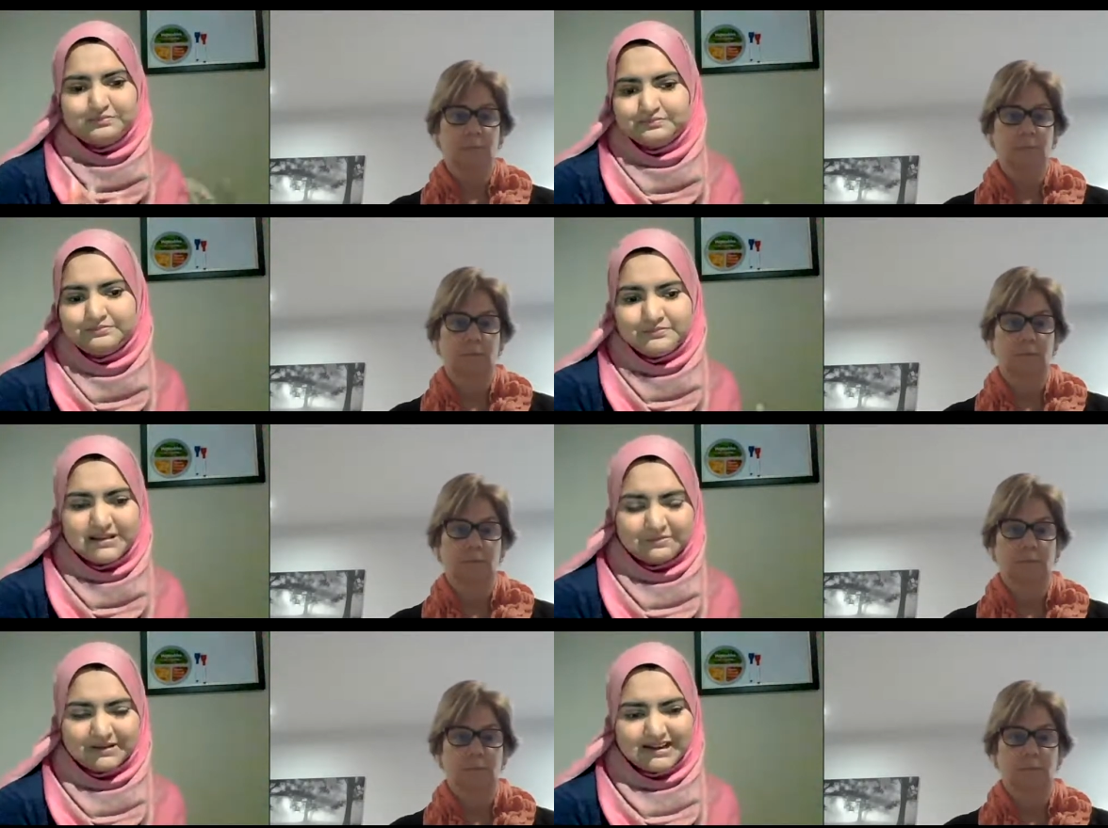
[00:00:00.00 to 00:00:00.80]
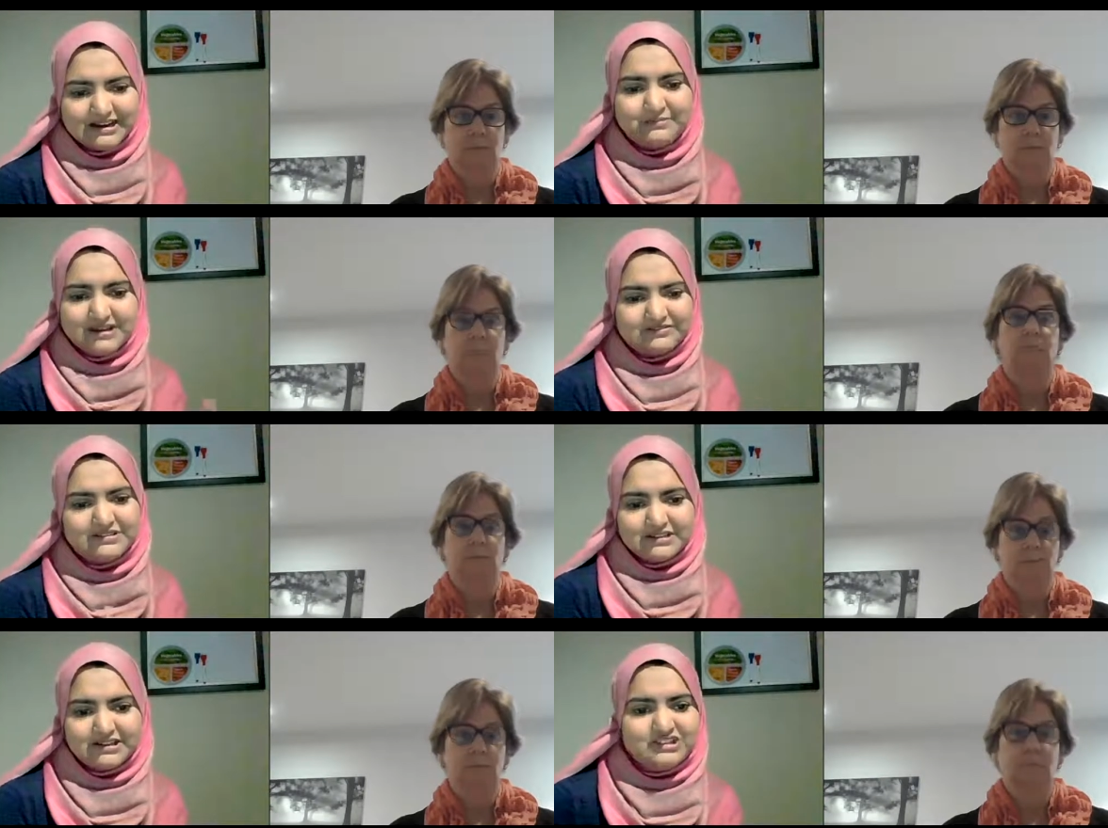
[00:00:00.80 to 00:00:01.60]
Speaker 1: meal plan at
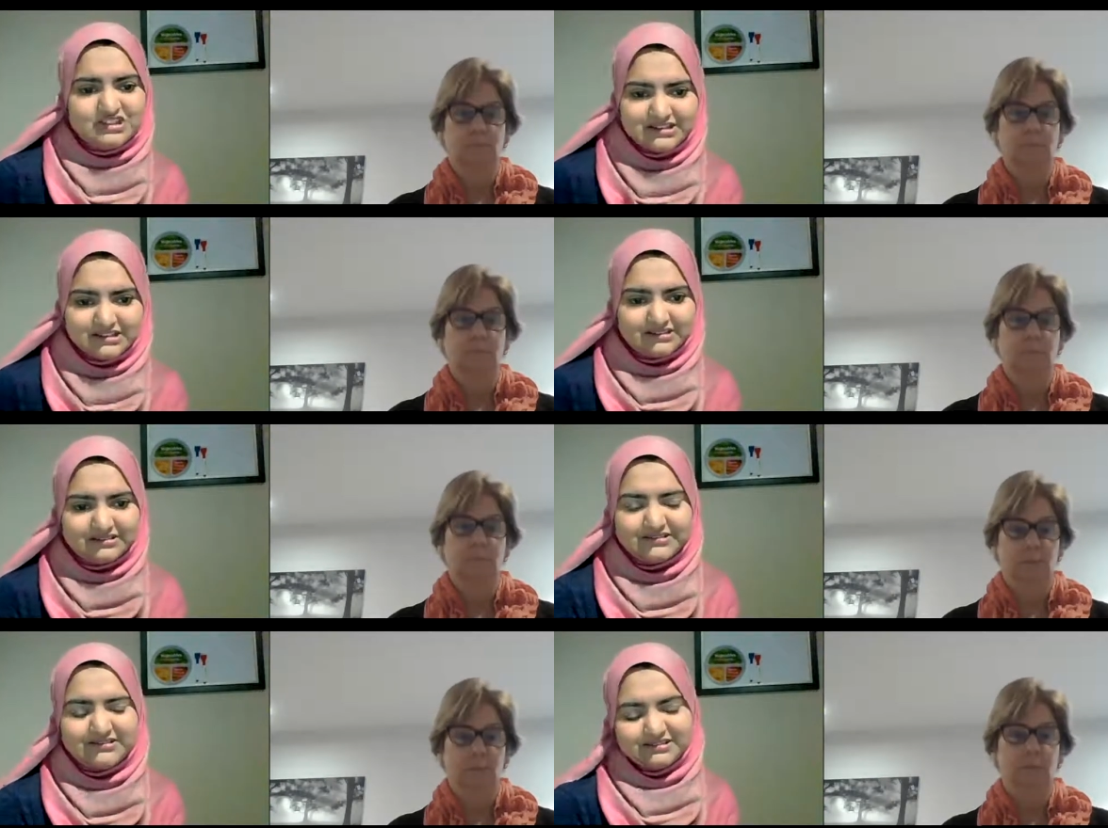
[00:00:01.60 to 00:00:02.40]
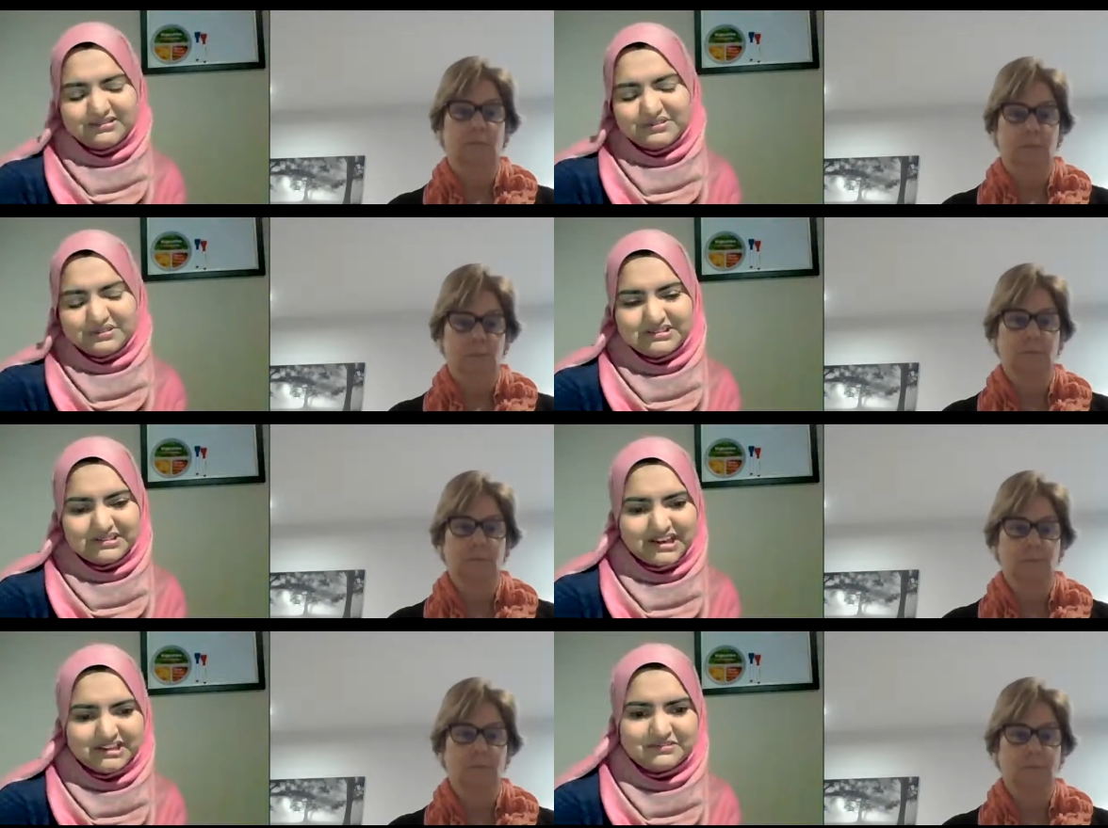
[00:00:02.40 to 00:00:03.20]
breakfast, lunch, and dinner. And so it's
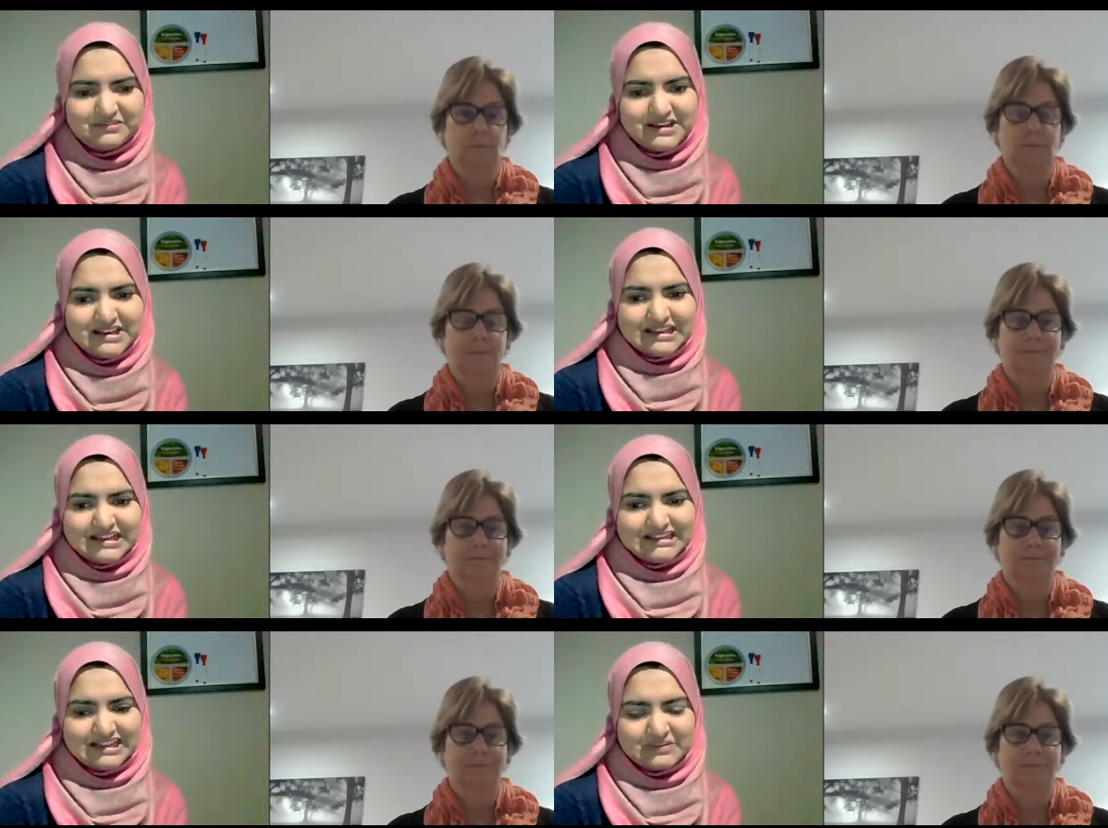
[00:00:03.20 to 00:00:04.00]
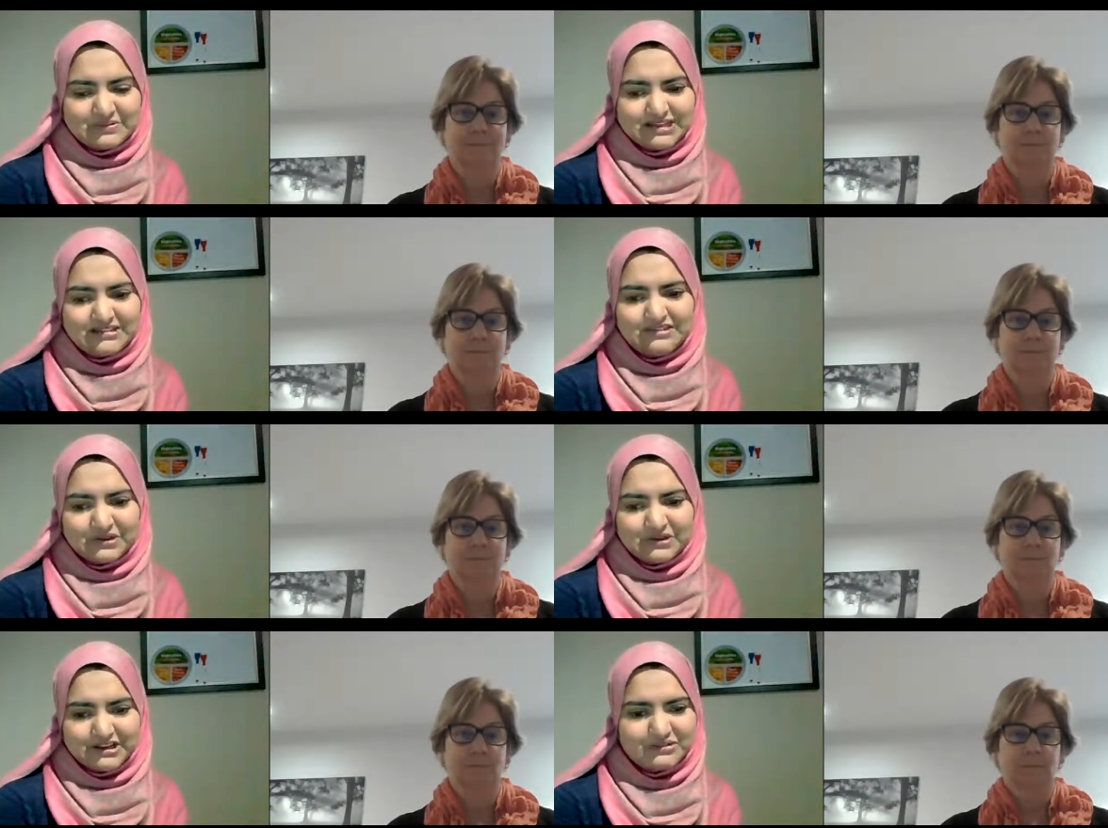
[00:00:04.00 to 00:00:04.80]
kind of in that range. So
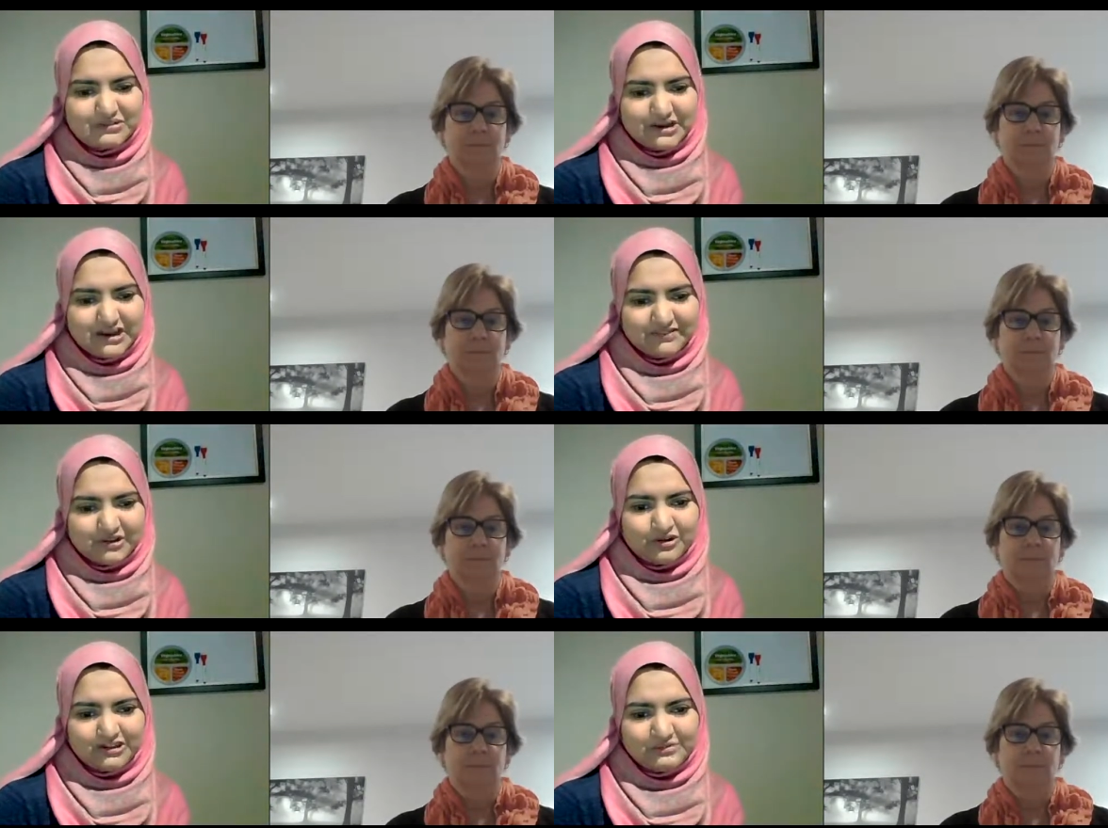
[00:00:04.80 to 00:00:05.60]
I do have an online